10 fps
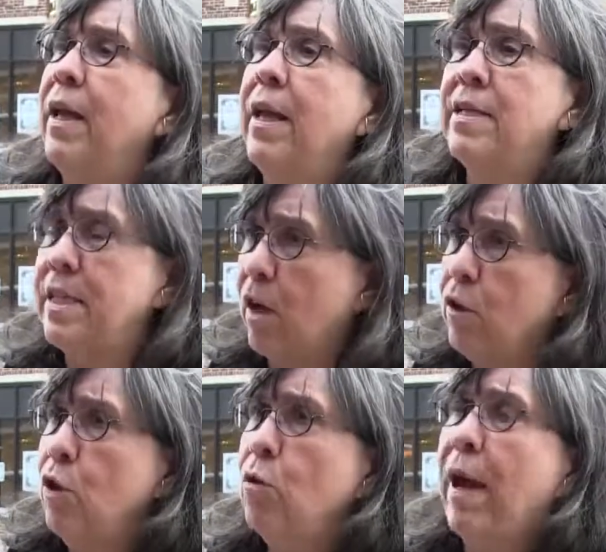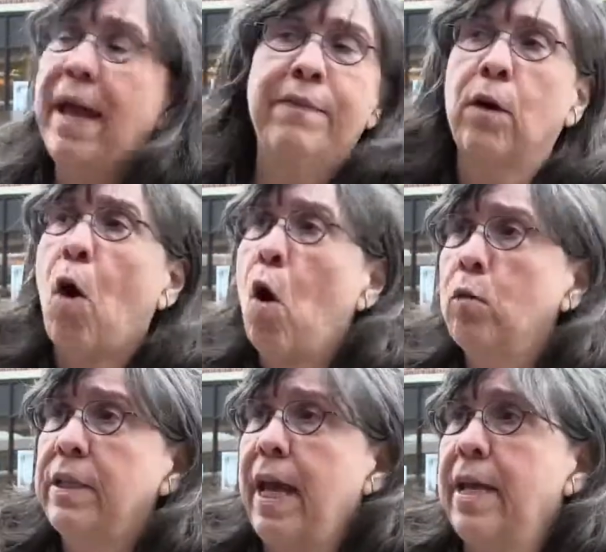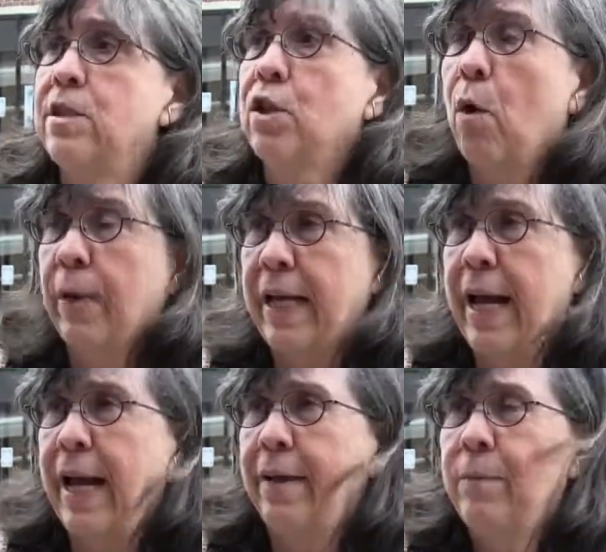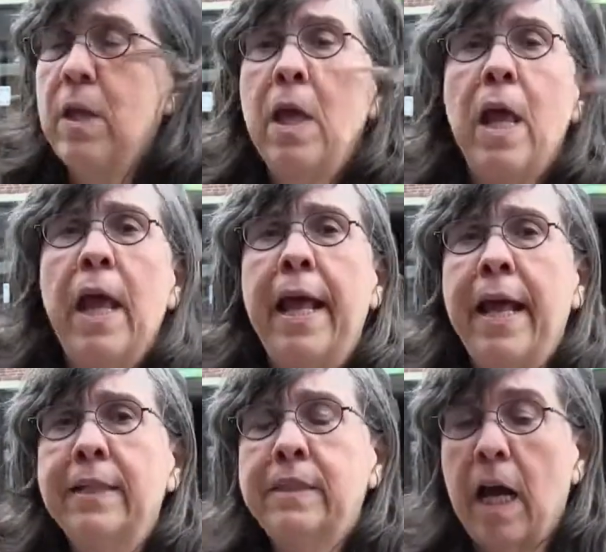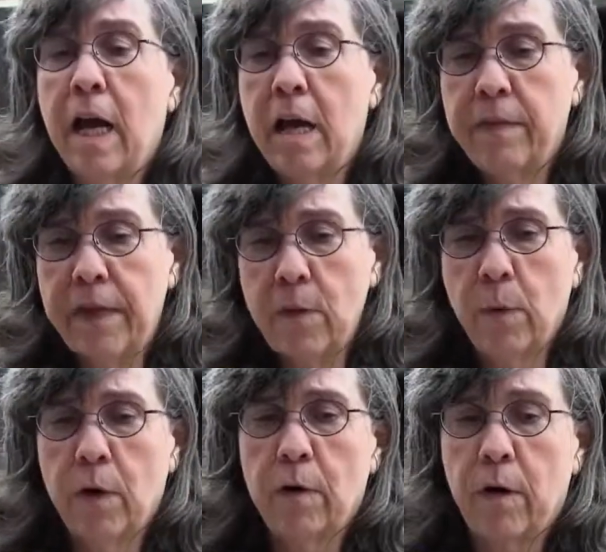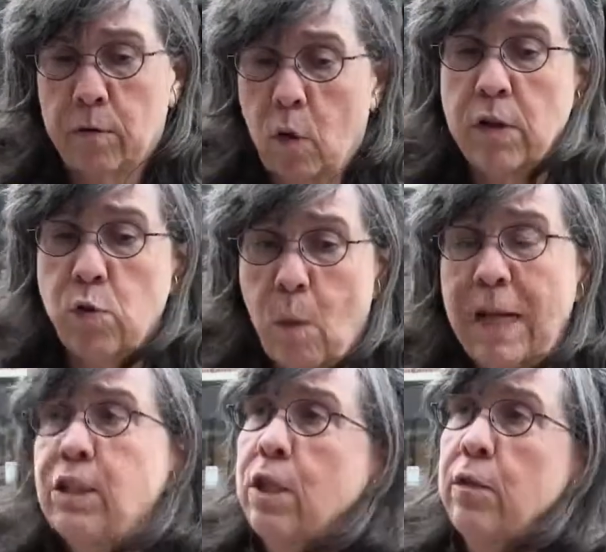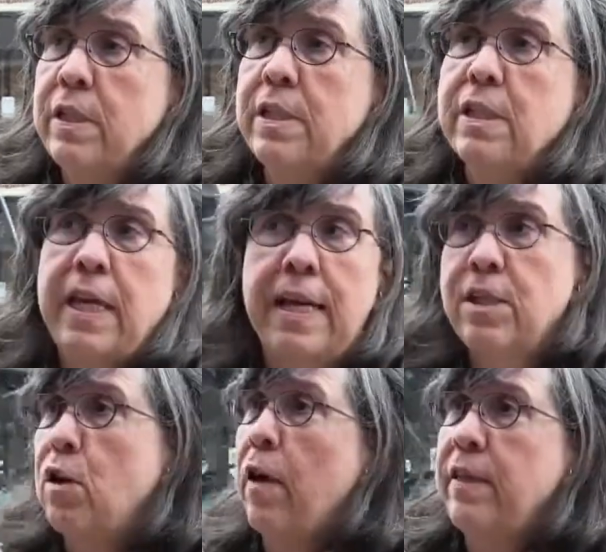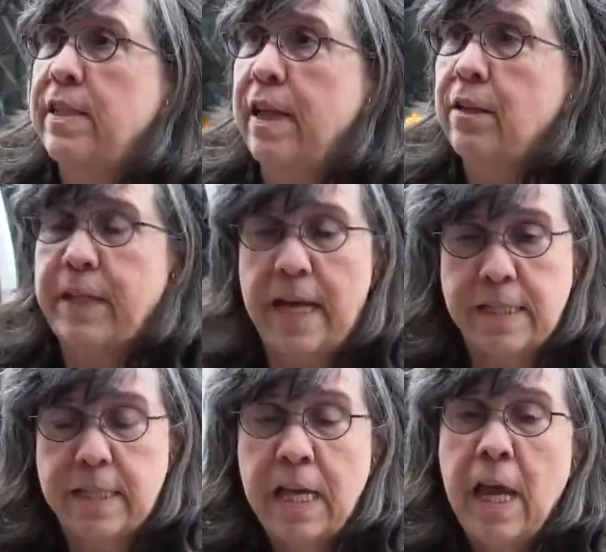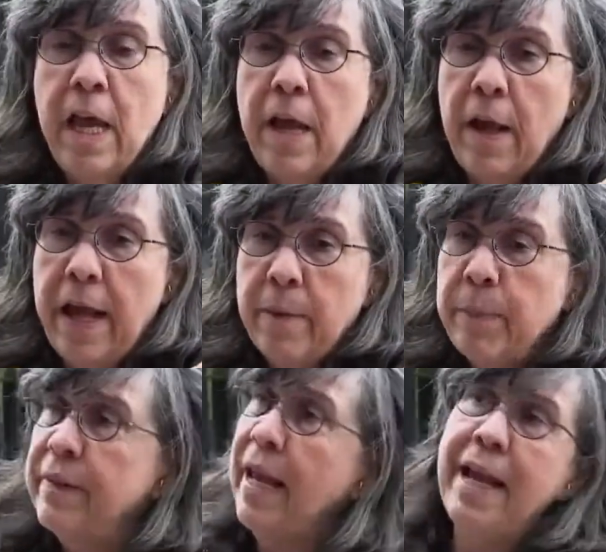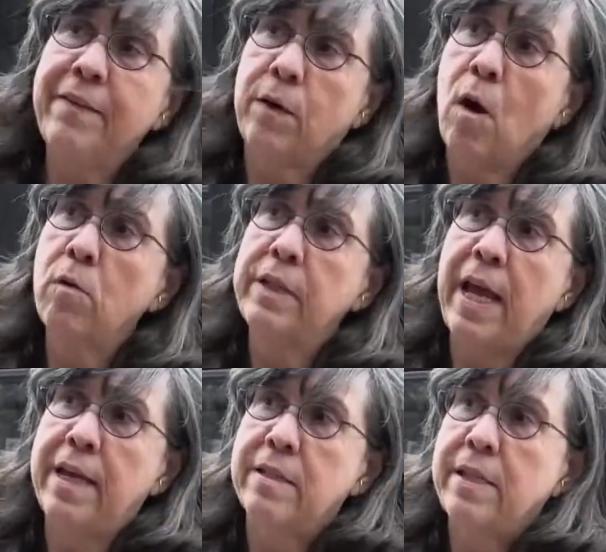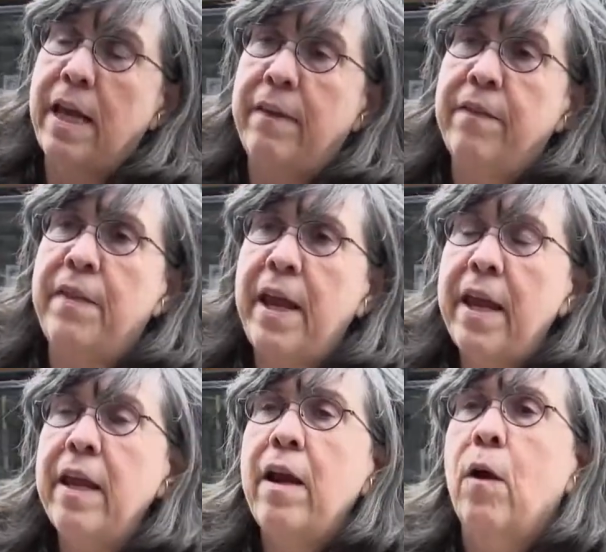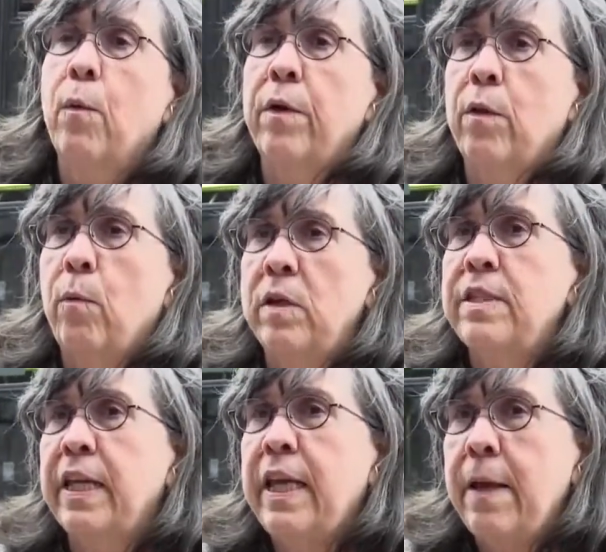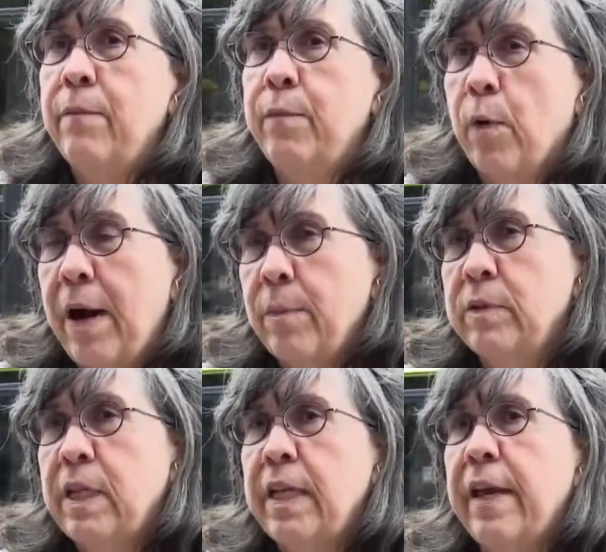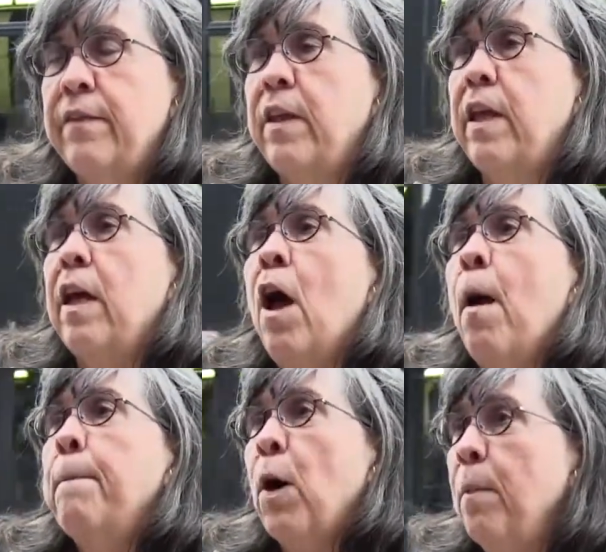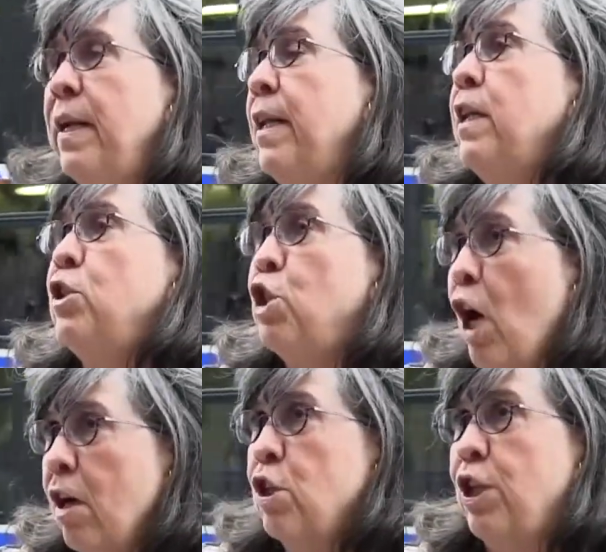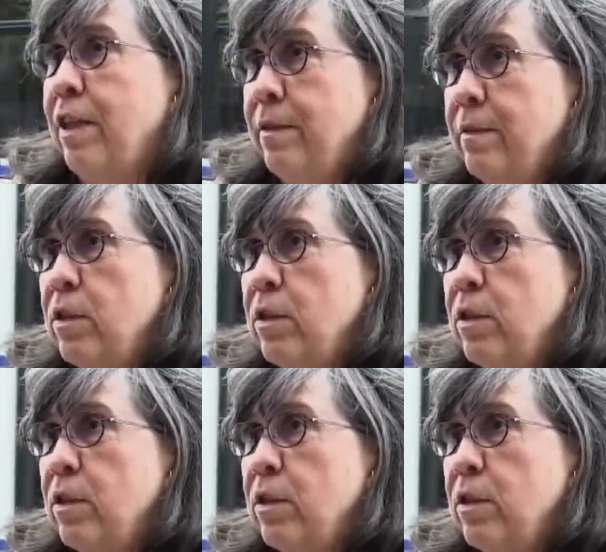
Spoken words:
The ACLU had their own case going on, and they were, of course, watching Chris's case and all these other cases, but they had their own case, and they were the ones that were able to get the permanent injunction.